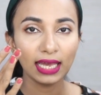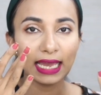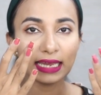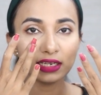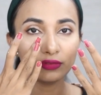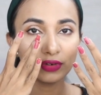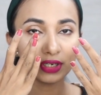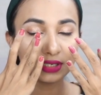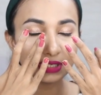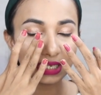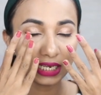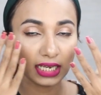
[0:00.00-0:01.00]
and it
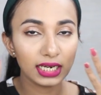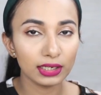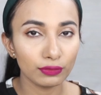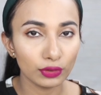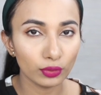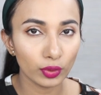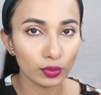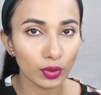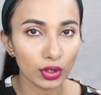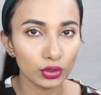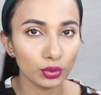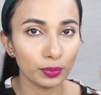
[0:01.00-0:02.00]
works great if you would
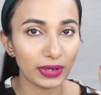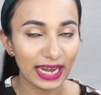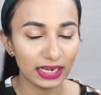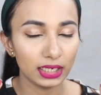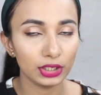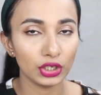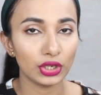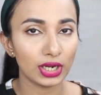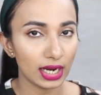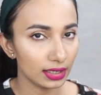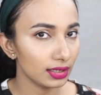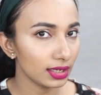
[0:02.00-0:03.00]
want to brighten your
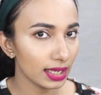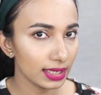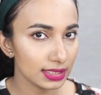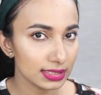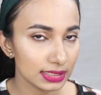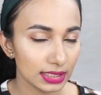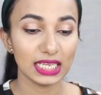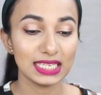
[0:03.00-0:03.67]
under eyes,